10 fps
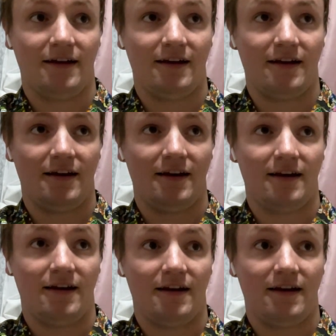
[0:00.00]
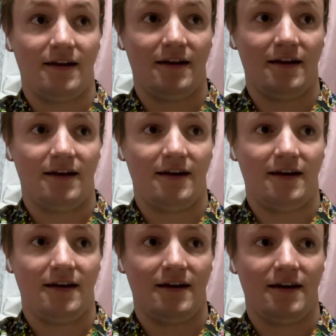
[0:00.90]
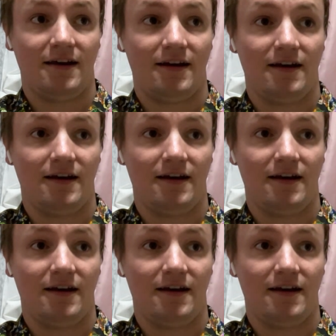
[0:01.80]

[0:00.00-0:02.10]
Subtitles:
(no one is talking)